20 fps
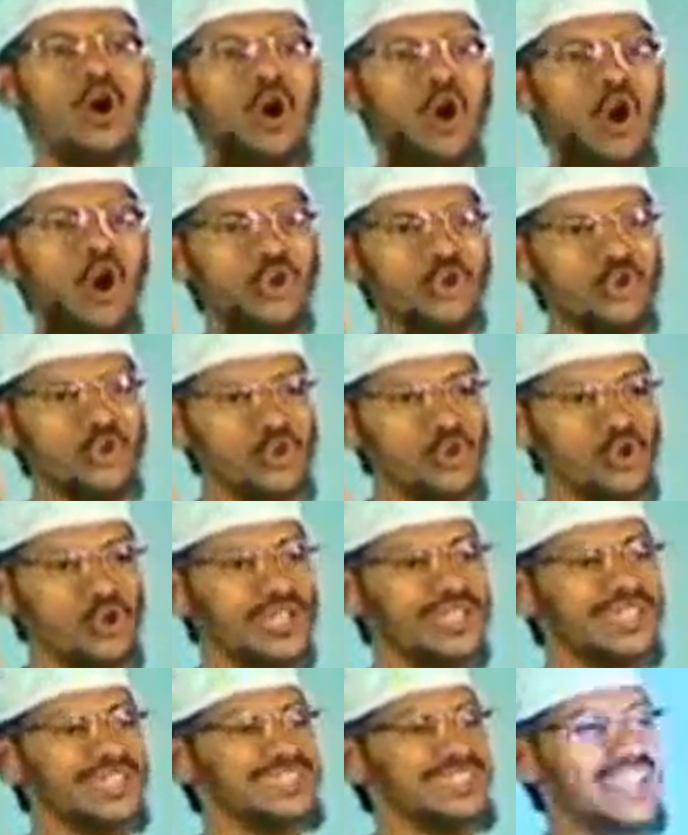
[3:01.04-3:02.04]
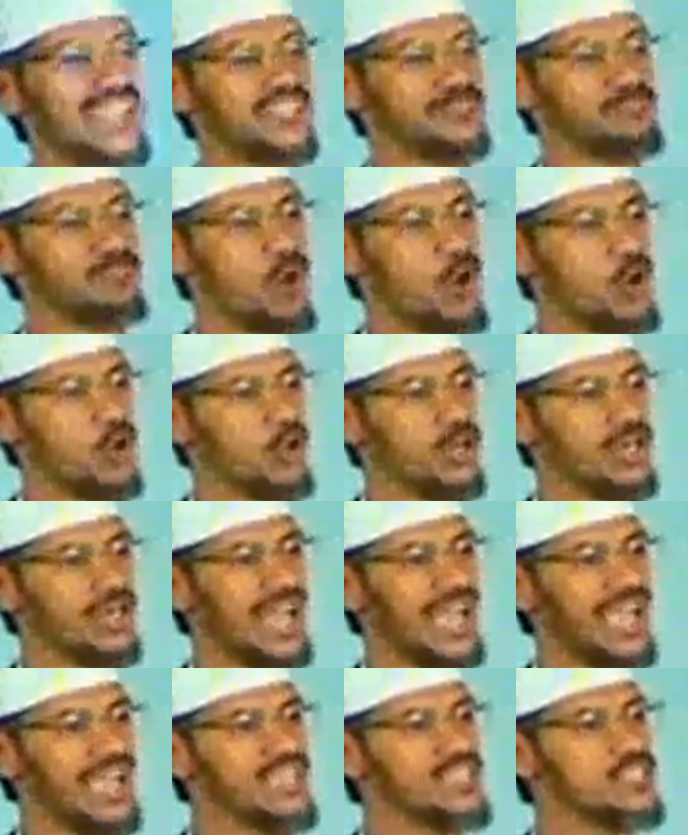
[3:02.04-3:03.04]
or nur, that's borrowed
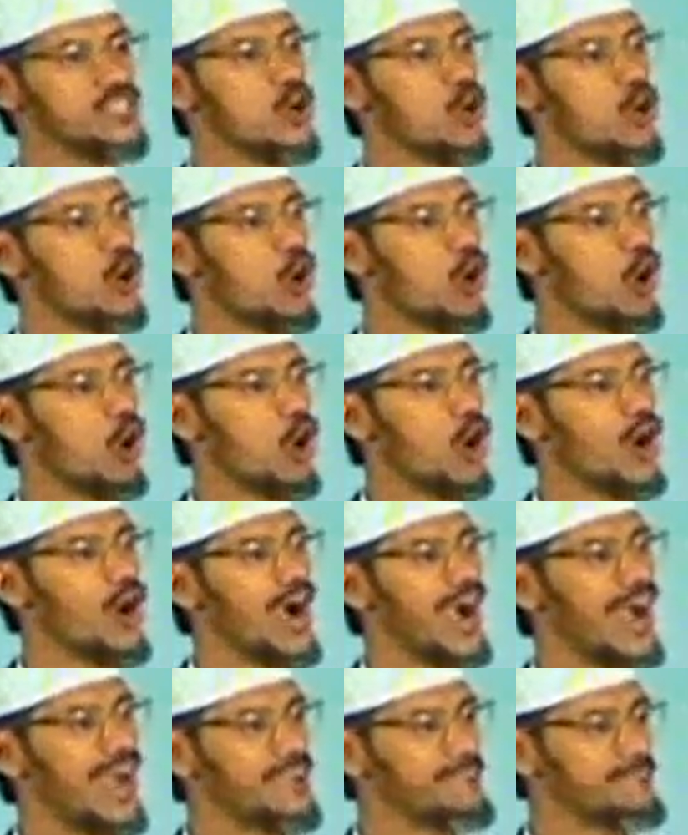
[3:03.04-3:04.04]
light or a